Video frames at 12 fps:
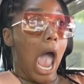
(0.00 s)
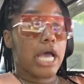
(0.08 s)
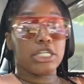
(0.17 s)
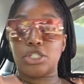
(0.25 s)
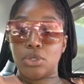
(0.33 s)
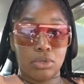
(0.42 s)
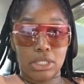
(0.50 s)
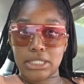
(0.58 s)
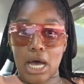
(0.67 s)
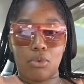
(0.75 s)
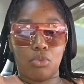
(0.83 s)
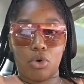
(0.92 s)
as soon as
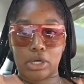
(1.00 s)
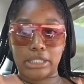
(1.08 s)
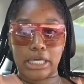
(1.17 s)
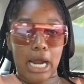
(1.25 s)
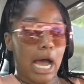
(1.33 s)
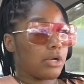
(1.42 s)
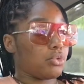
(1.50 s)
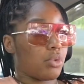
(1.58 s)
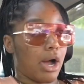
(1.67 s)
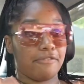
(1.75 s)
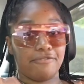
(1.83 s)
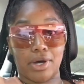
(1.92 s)
i walked in i knew
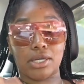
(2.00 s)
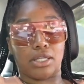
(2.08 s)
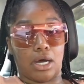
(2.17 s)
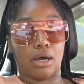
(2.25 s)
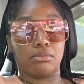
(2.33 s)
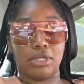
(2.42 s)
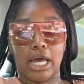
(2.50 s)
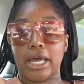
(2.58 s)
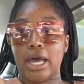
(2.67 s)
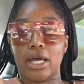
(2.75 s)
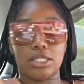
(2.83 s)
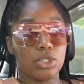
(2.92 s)
i fucked up
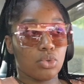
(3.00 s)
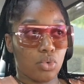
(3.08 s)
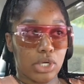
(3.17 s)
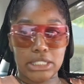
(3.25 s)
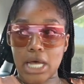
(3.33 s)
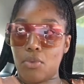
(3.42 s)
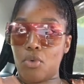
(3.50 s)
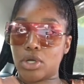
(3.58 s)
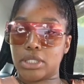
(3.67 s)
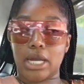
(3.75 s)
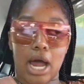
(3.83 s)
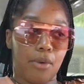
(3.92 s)
like as soon as i
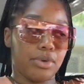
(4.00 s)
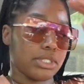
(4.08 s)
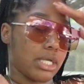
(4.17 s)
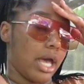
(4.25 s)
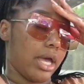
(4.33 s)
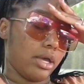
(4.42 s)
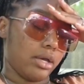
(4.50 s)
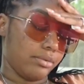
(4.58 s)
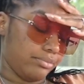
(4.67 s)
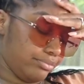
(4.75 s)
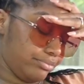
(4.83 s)
walked in i was like